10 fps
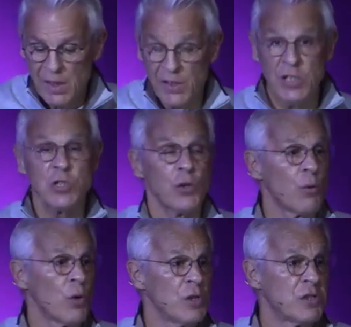And these are the
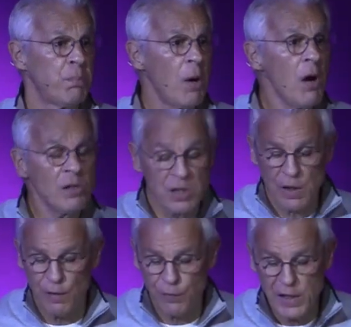words of Paul to
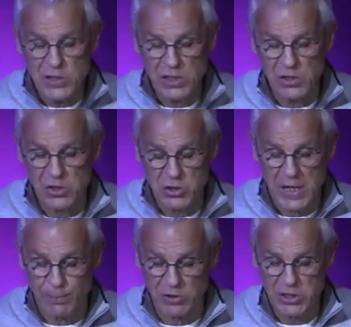the Ephesians in
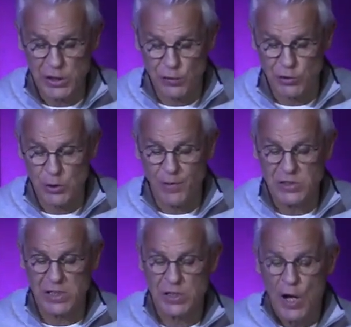chapter 6, verse 12. He
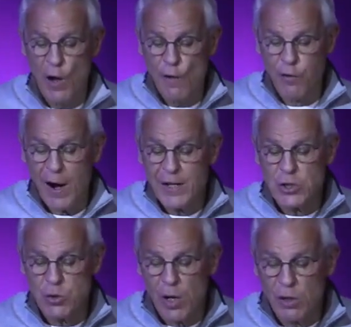says, For our
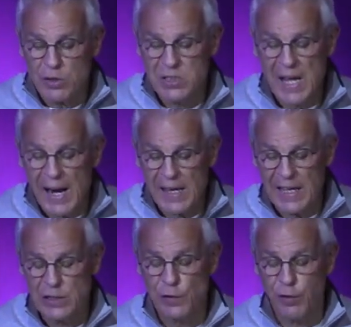struggle is not
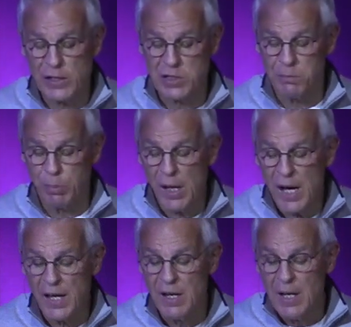against flesh and
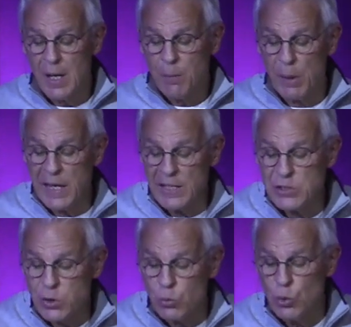blood, but
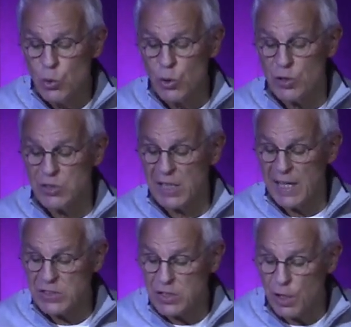against the rulers,
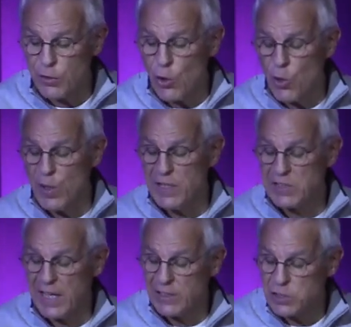against the authorities,
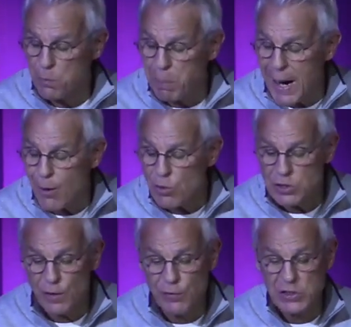against the
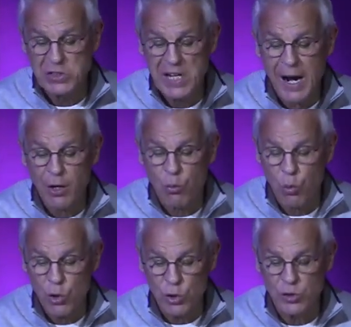powers of this dark
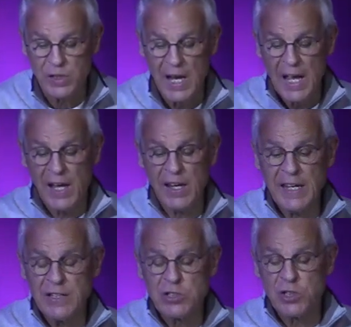world, and
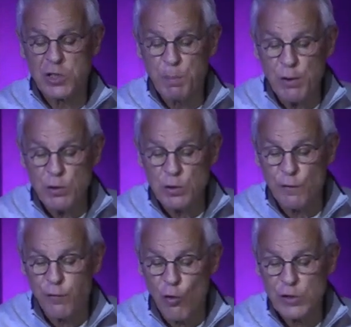against the spiritual
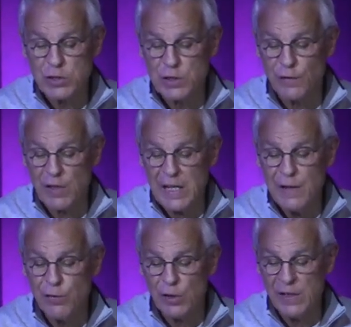forces of
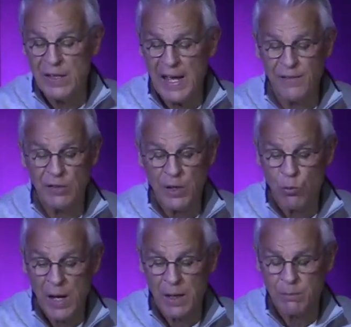evil in the heavenly
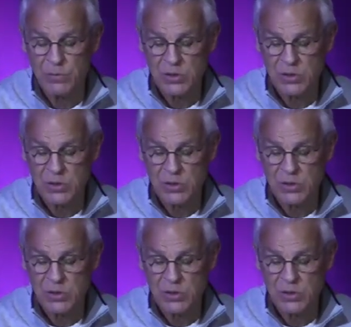realms.